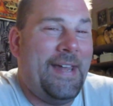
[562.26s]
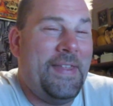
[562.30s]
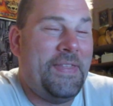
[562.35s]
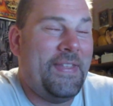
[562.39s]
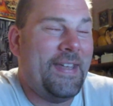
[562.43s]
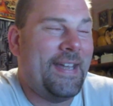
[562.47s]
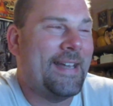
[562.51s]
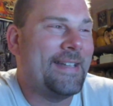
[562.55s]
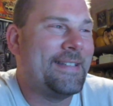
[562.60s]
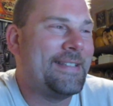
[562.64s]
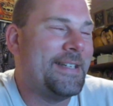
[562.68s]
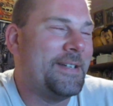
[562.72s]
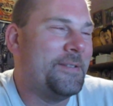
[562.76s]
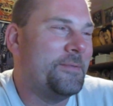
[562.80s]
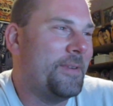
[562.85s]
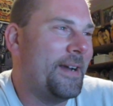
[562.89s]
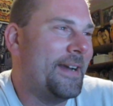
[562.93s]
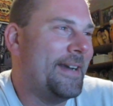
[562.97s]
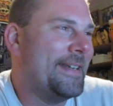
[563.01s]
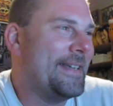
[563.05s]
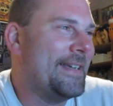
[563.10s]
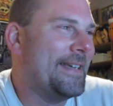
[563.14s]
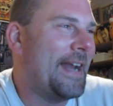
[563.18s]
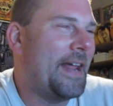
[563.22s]
I think I said it
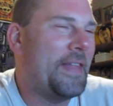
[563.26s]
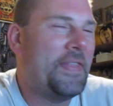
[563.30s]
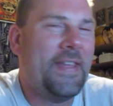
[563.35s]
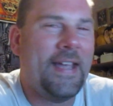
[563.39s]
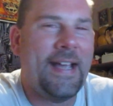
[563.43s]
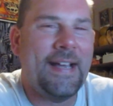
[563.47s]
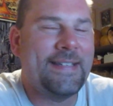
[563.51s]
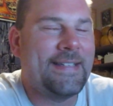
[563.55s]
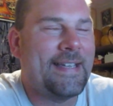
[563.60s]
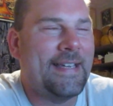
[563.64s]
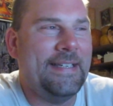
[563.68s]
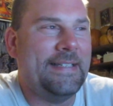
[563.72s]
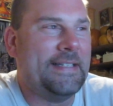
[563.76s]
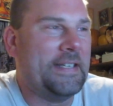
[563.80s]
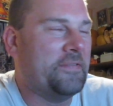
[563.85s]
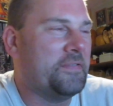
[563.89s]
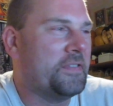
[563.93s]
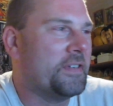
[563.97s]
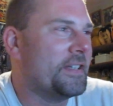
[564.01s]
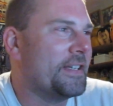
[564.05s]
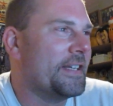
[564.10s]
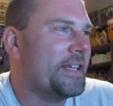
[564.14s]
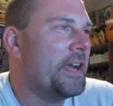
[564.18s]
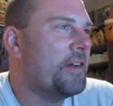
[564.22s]
right again. I think I say it
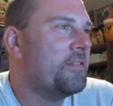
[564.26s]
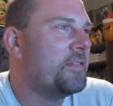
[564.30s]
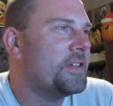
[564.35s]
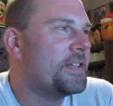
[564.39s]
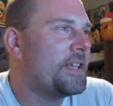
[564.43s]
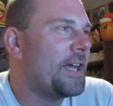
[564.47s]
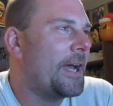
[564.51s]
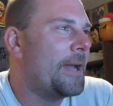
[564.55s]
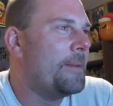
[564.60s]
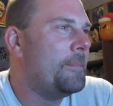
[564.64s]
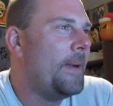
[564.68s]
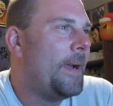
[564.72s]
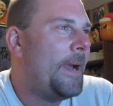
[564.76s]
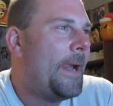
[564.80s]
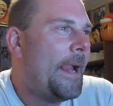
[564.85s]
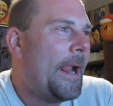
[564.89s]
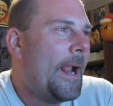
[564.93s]
differently every time.